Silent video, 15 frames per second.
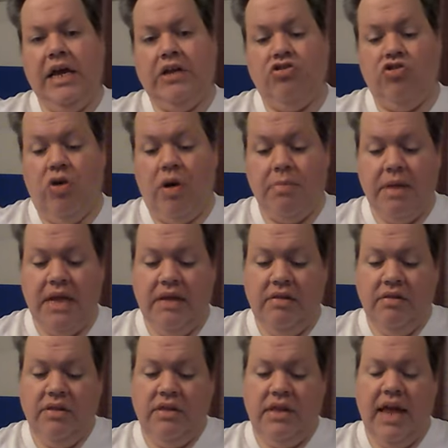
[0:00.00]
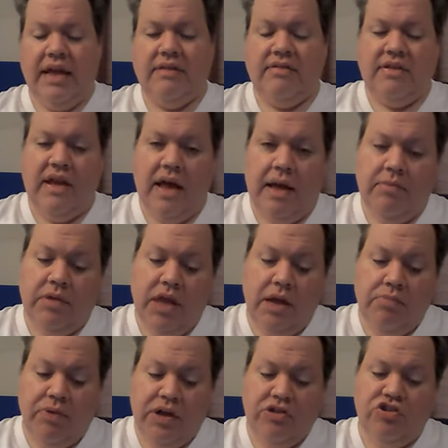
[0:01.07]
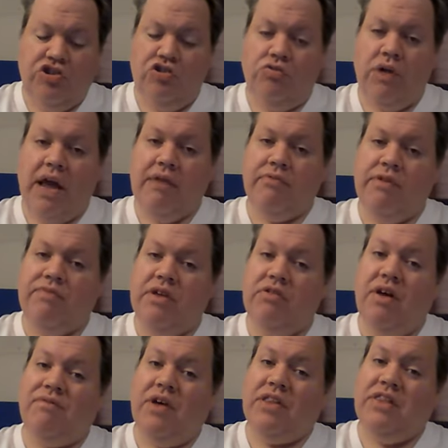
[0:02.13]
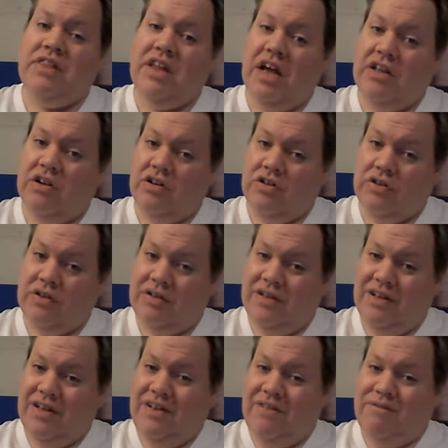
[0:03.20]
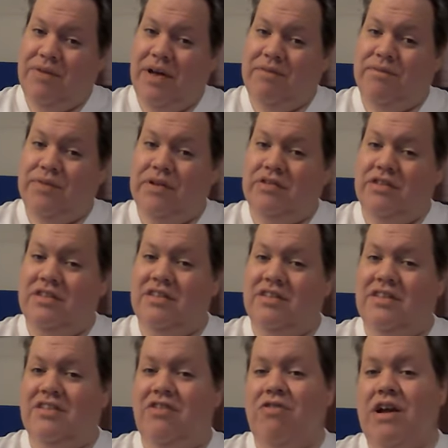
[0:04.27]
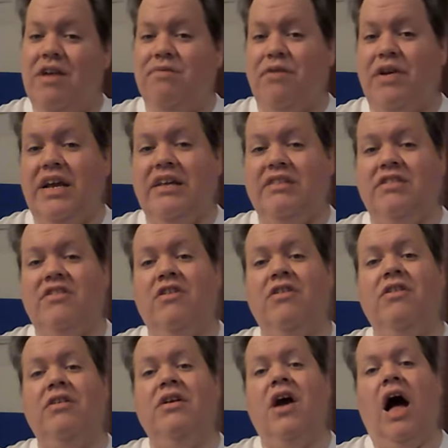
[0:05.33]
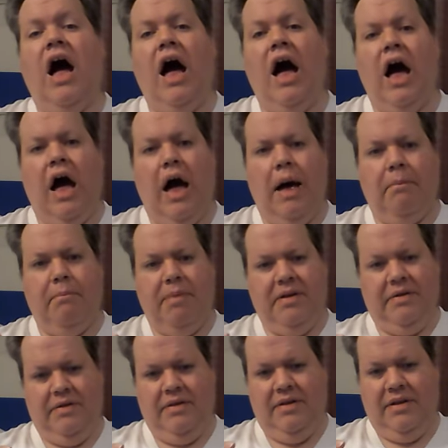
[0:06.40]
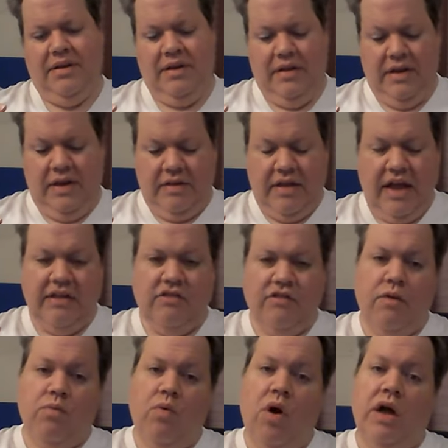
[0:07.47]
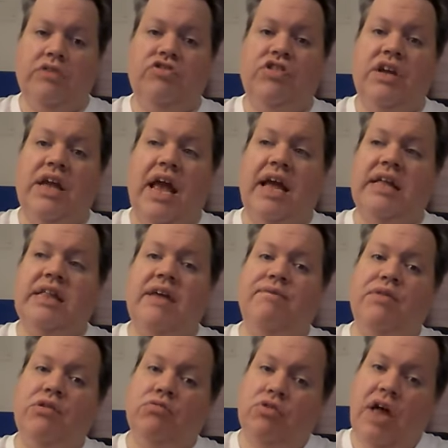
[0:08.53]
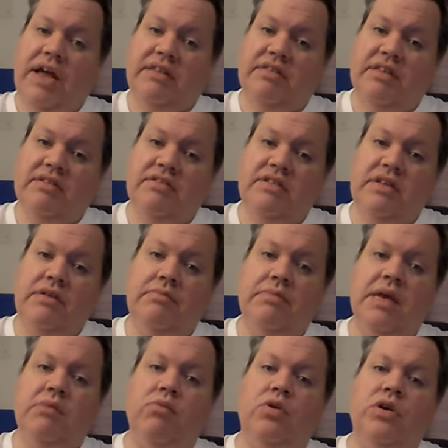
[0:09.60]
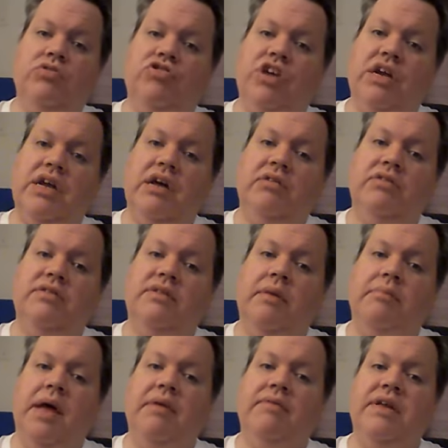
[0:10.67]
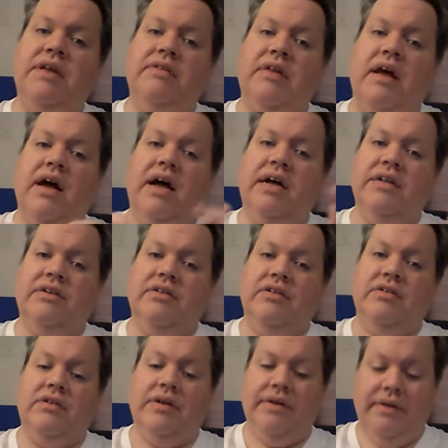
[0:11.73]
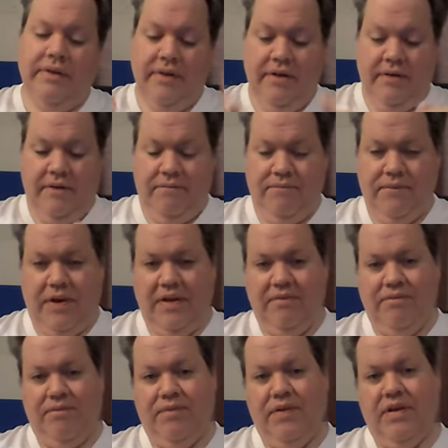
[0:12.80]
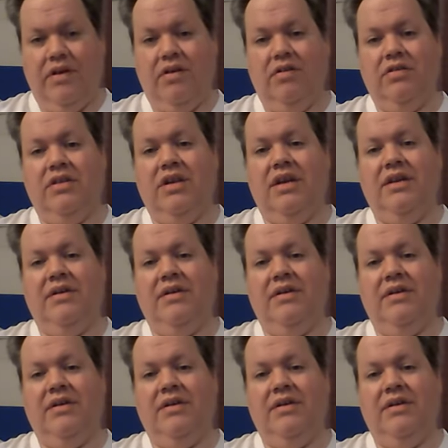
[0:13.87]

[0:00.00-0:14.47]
Join me next time when I bring to you a review of another fun filled story for Easter Hop. Thanks for watching, and if you like this, you may want to check out some of these other fun filled